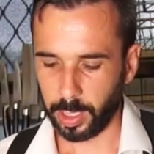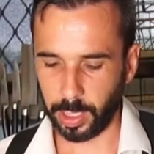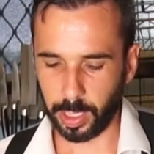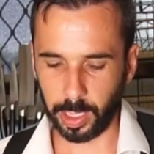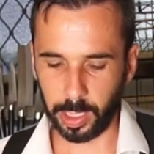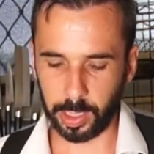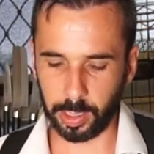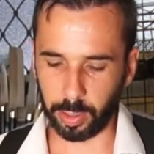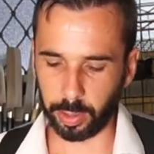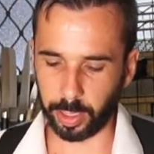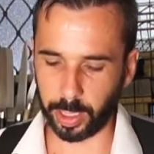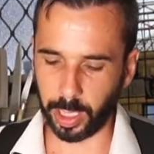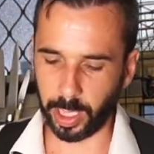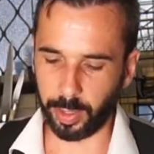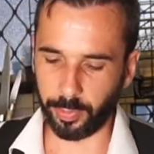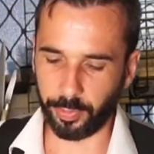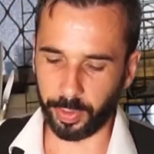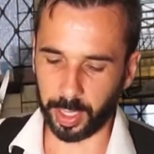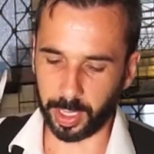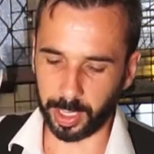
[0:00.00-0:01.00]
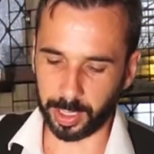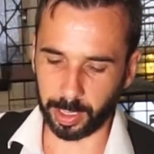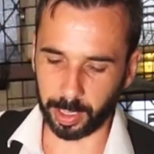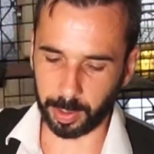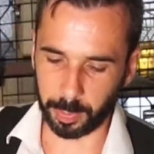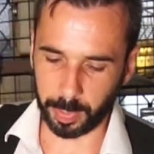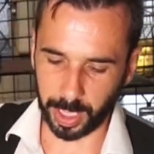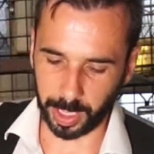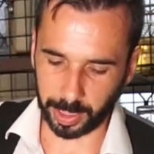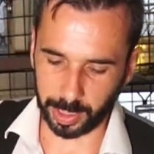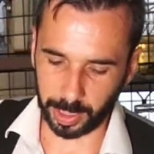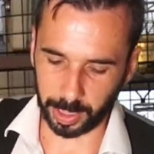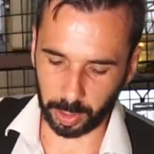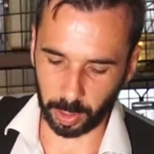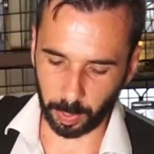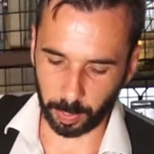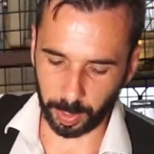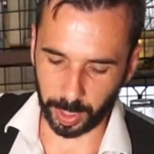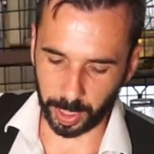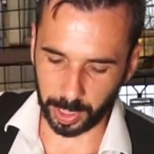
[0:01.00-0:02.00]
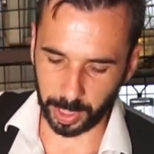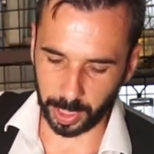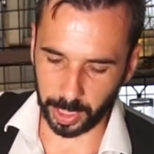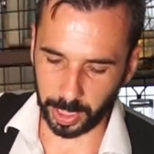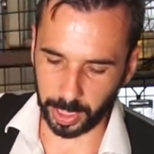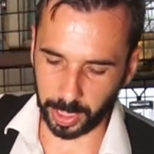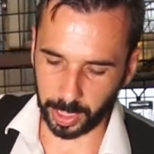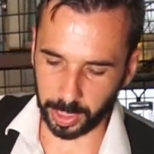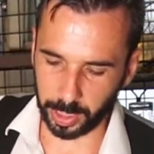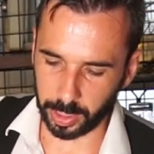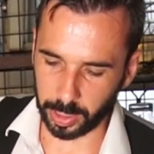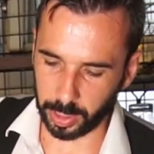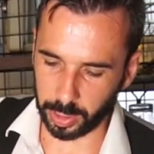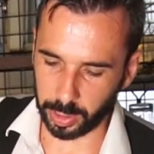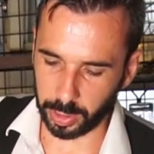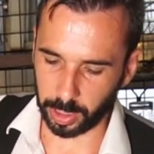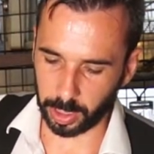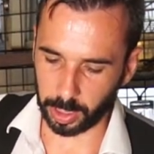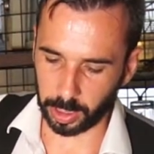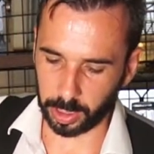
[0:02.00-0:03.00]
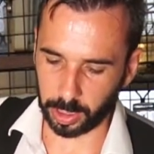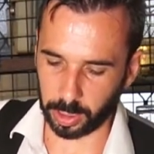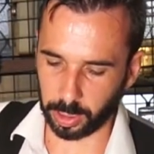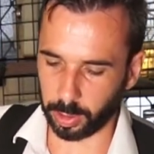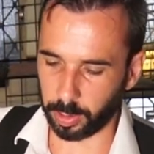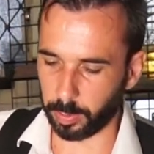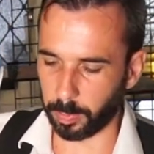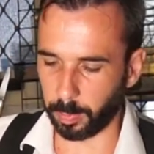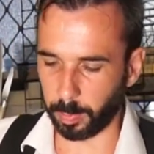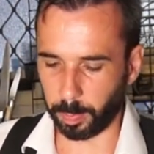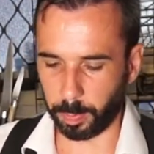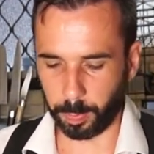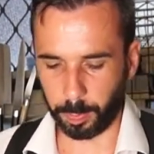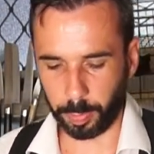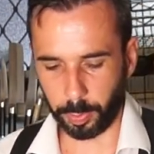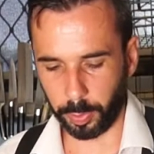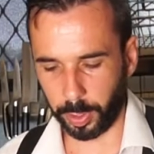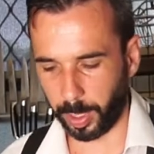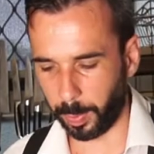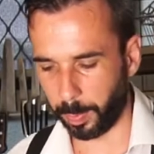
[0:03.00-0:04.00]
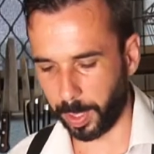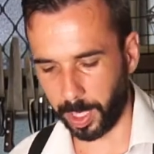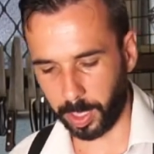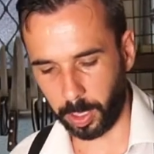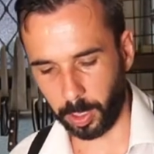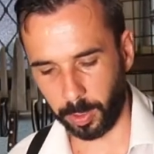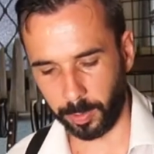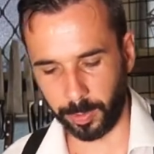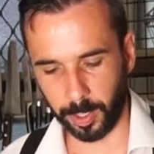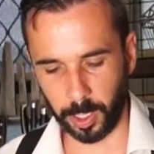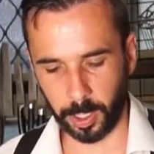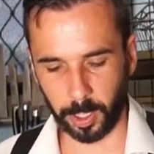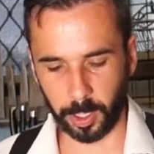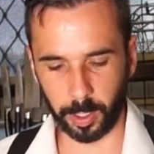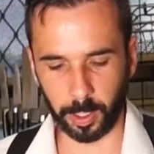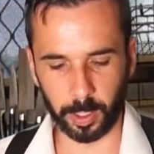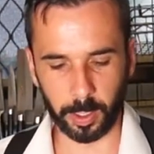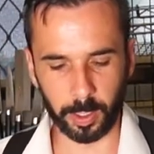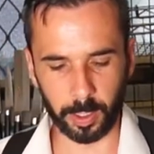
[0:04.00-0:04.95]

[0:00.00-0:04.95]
It's okay if it hasn't melted completely. Just pour it back over.